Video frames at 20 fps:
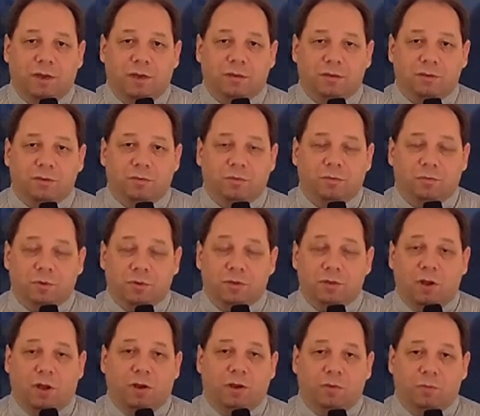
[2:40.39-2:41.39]
as we
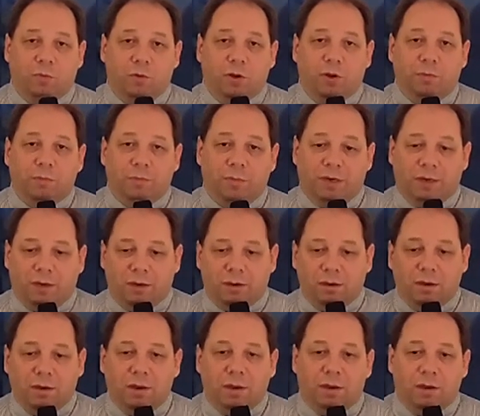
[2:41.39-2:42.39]
thought it would,
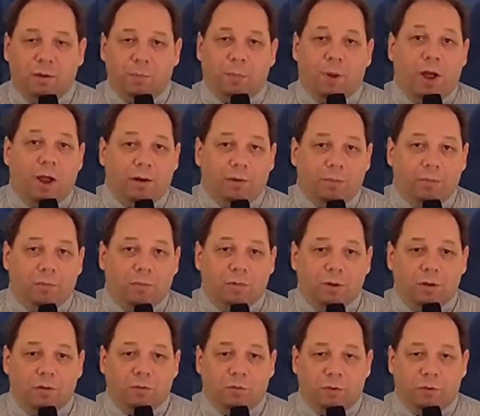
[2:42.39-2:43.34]
meaning the bottom.